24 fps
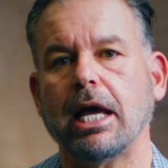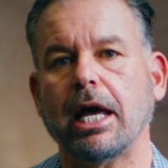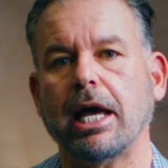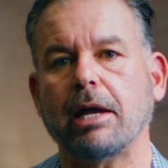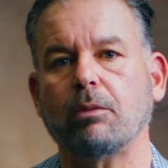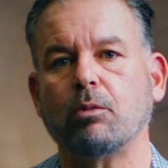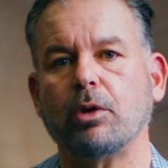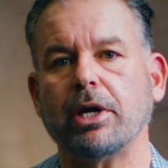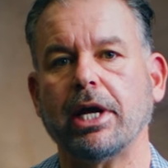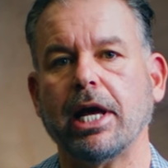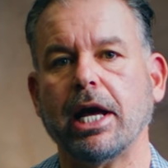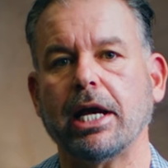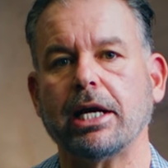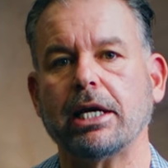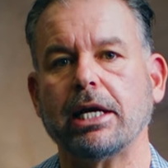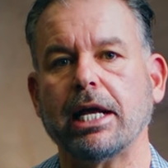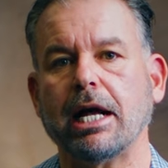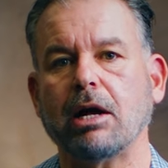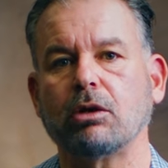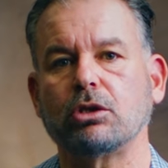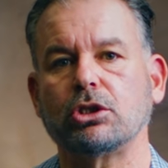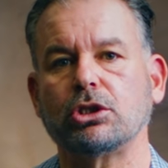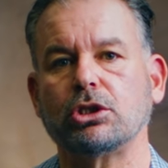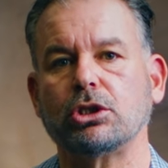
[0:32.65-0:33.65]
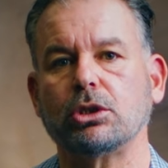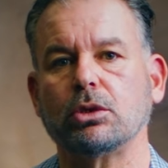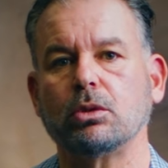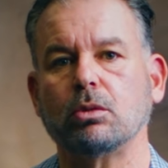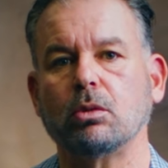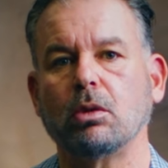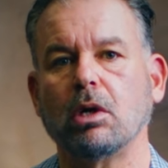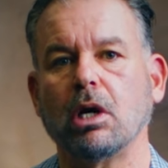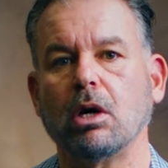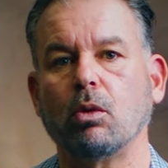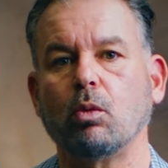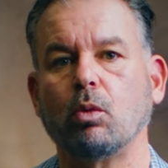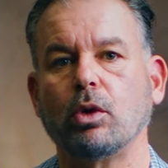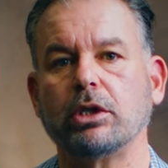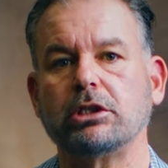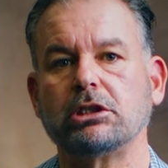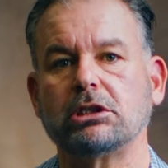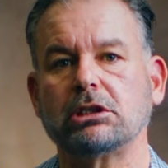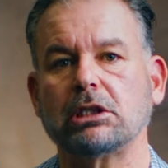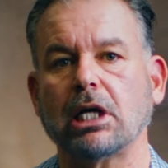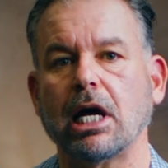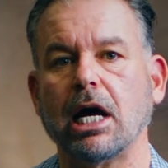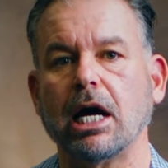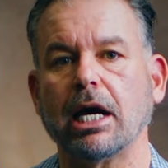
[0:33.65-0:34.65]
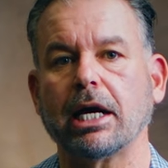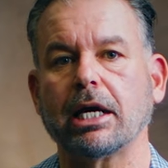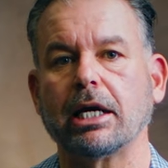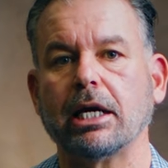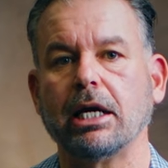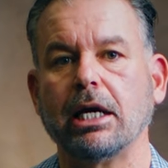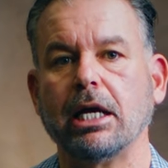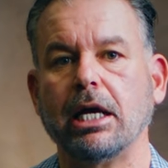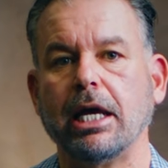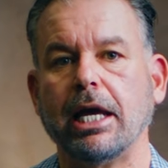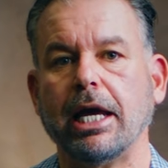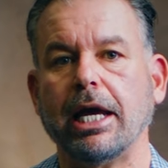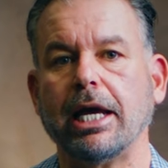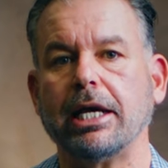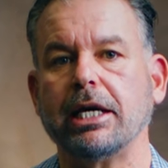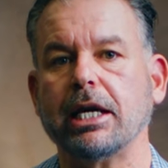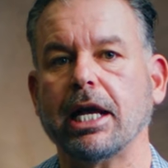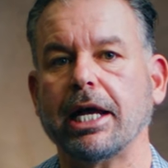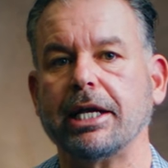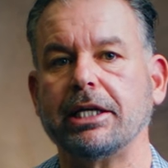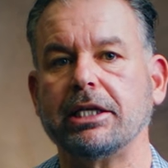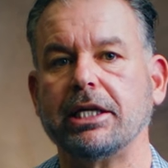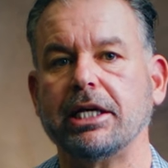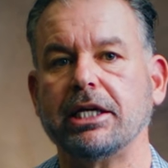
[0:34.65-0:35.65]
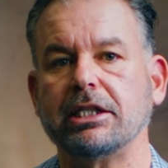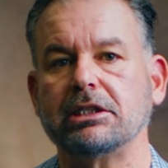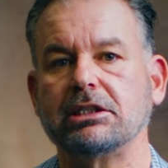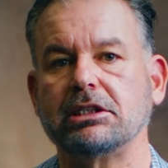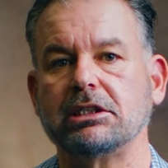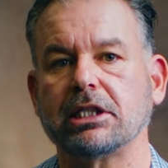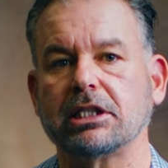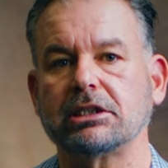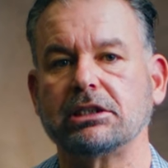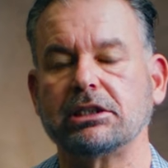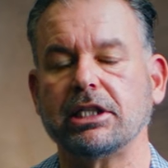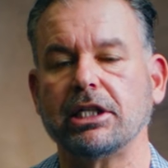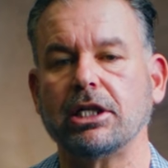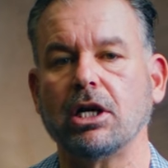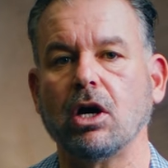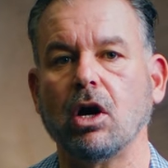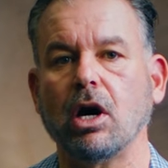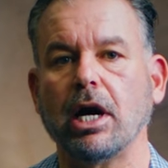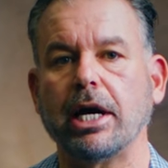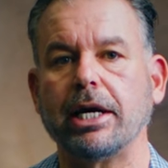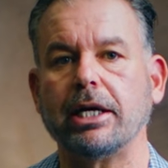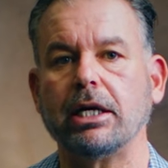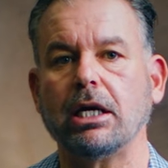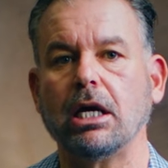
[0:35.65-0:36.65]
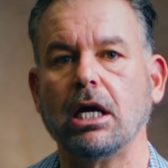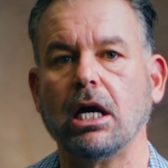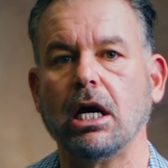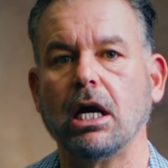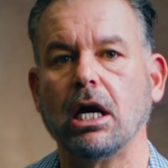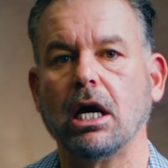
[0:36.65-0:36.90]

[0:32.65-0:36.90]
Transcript: and we headed out to uh, Woodstock in 1969.